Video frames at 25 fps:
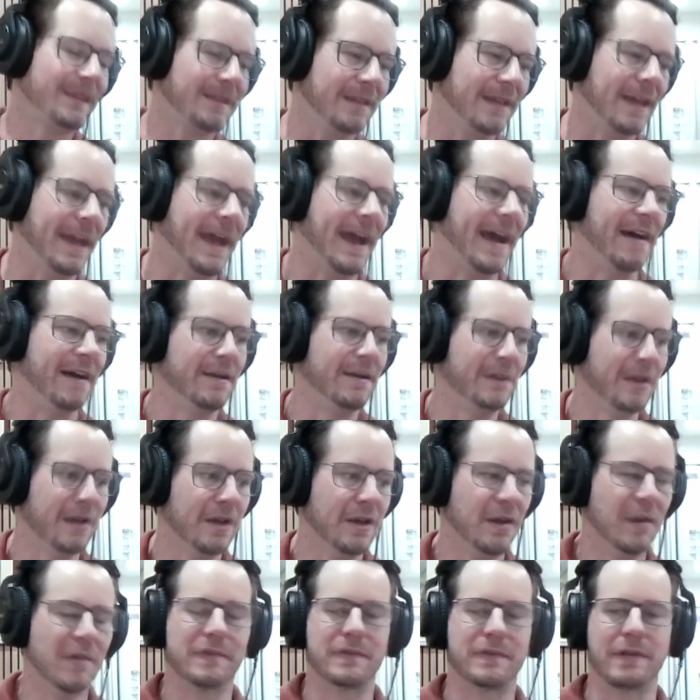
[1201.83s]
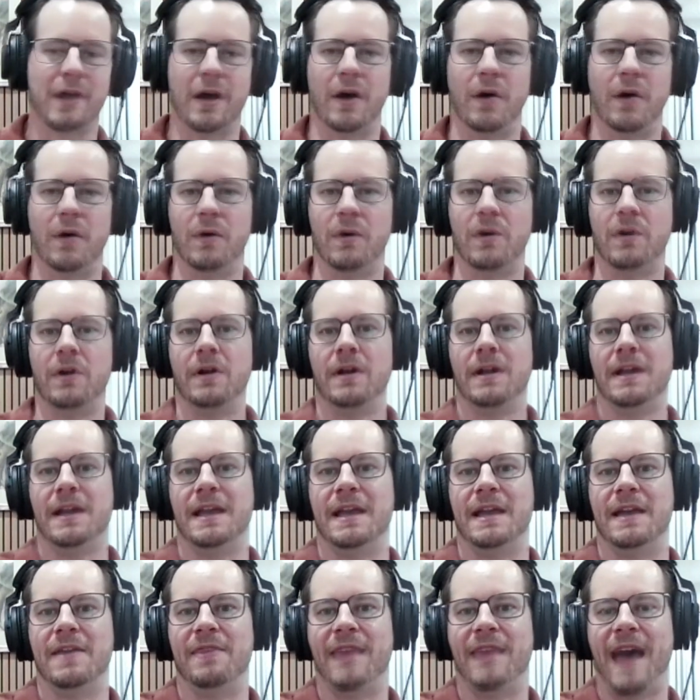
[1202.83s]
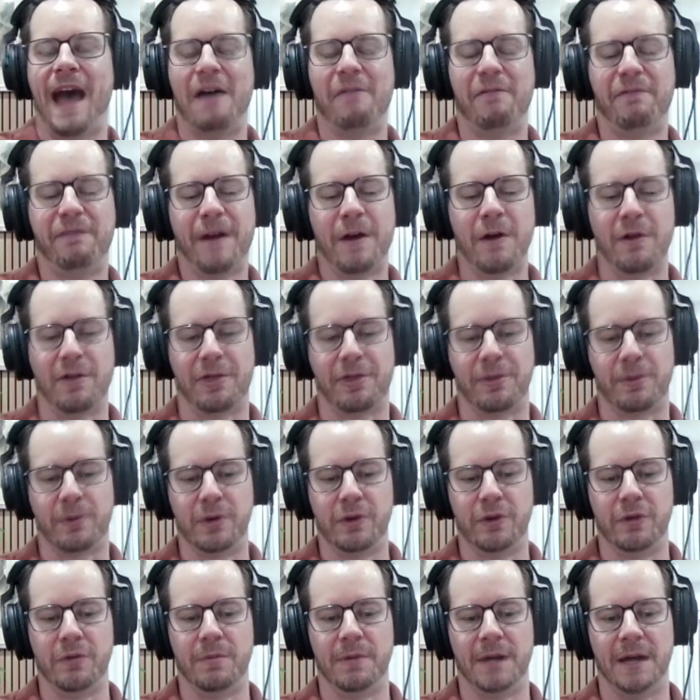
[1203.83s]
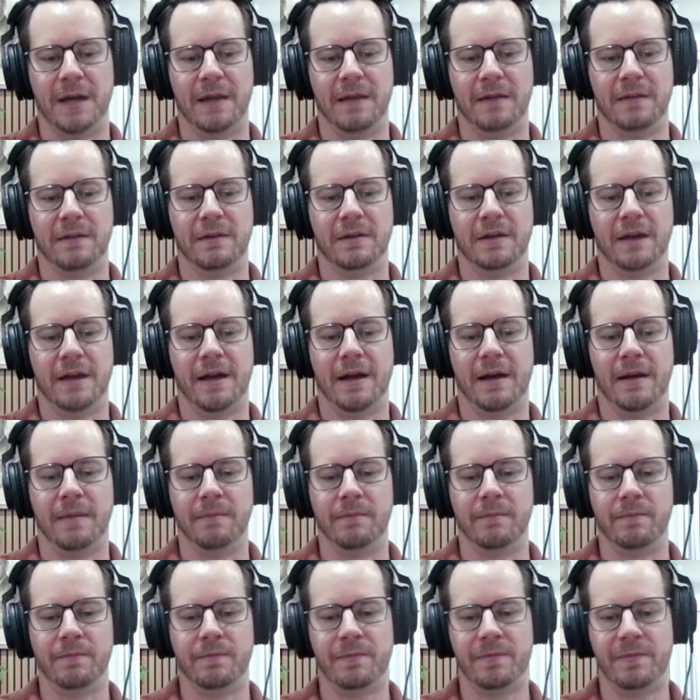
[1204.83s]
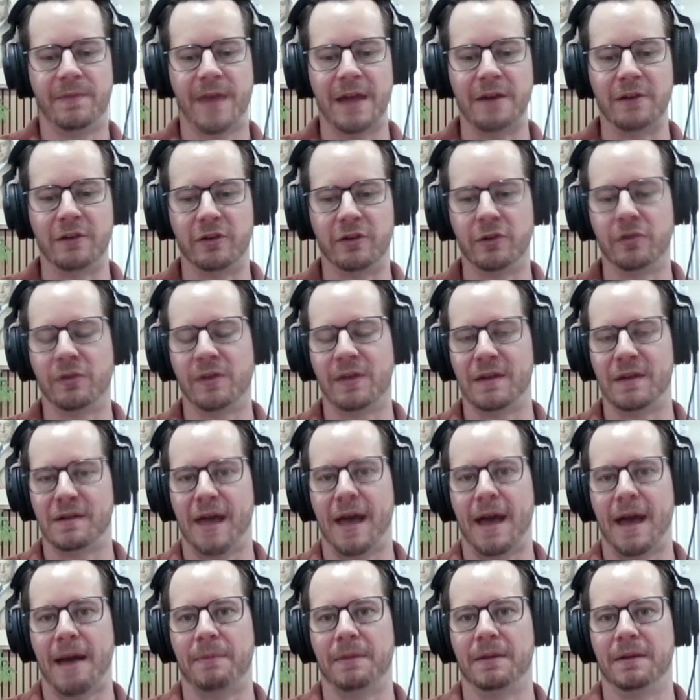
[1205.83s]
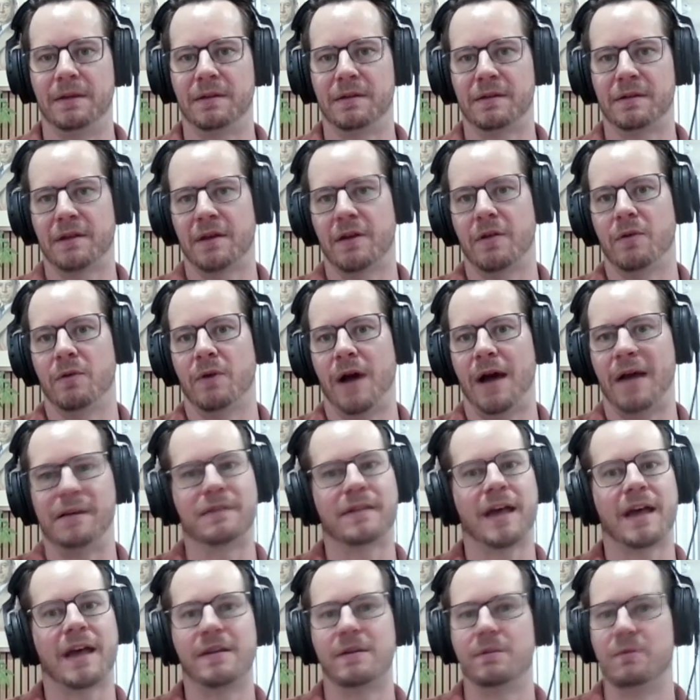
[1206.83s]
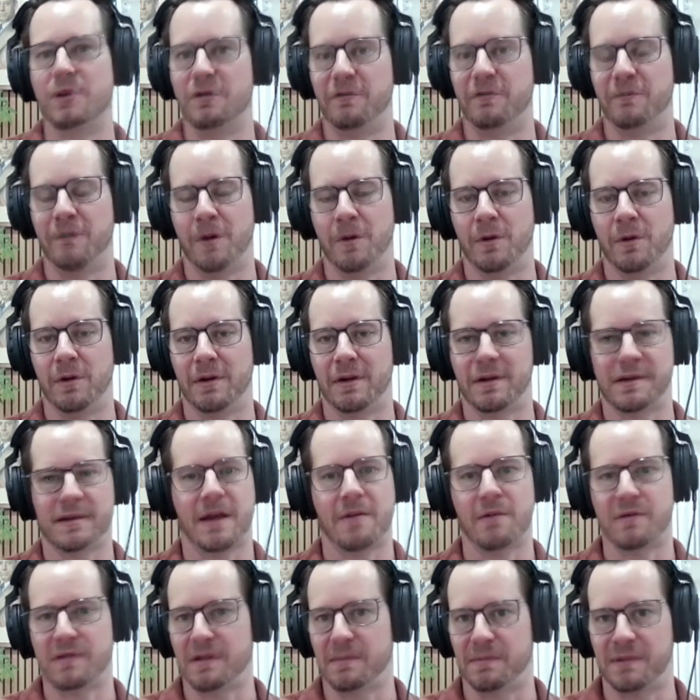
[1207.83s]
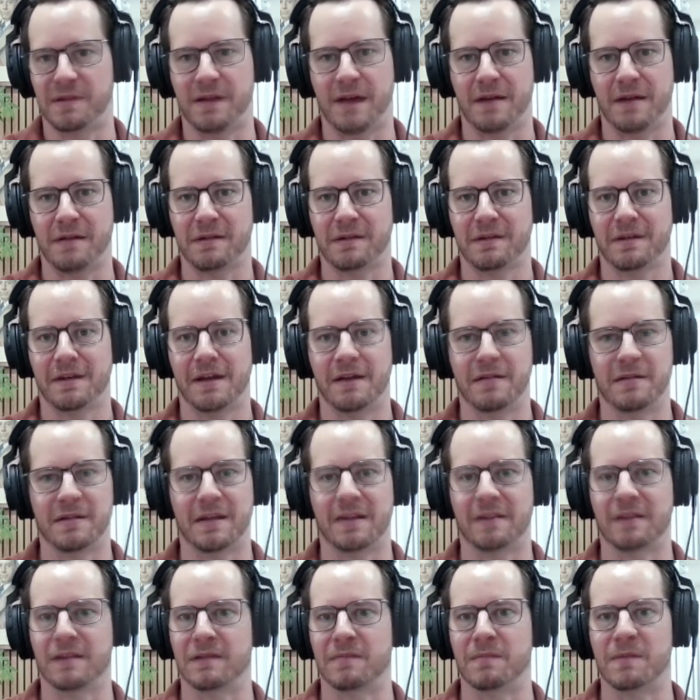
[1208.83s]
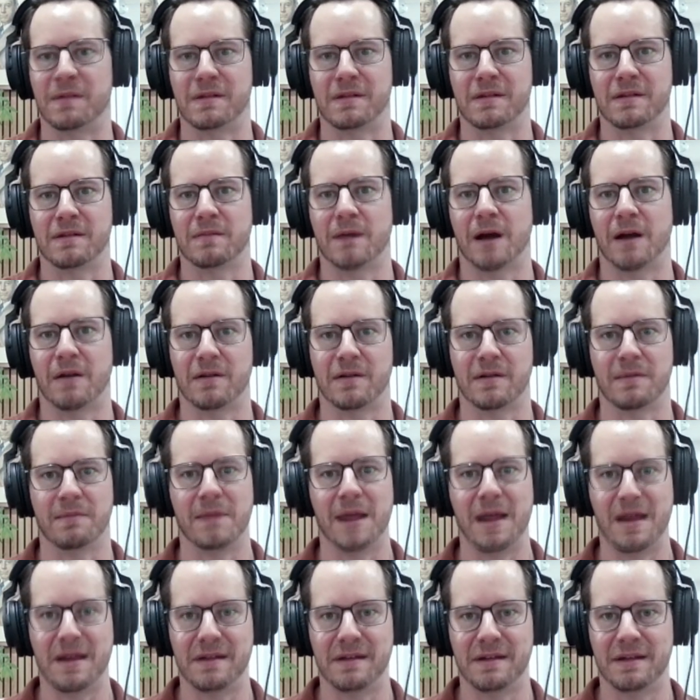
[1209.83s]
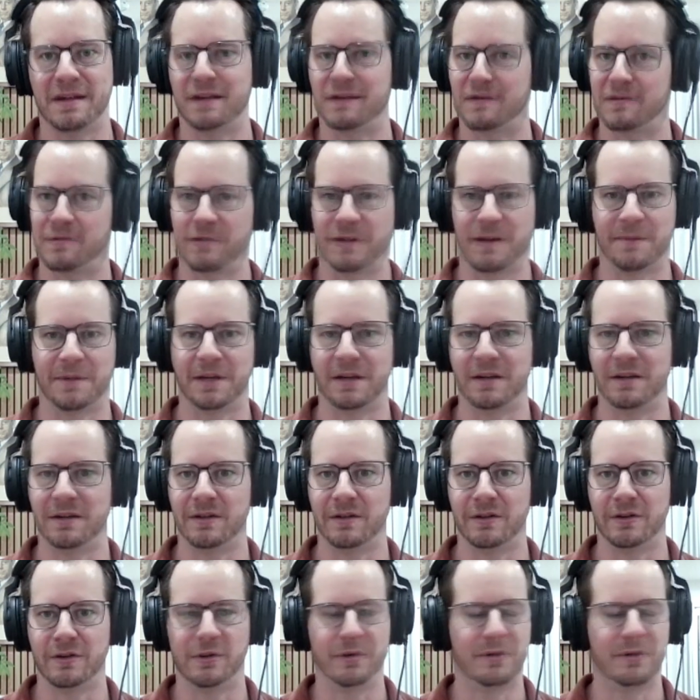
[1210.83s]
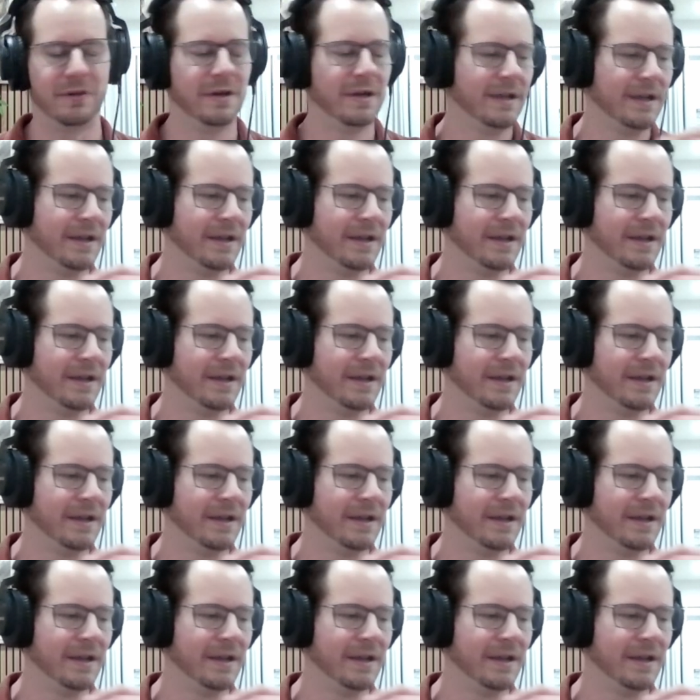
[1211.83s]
Yeah. So that fell through, but then two things happened. So I decided to move forward because I was obsessed. I was like, this business model is amazing. It's what I'm going to do.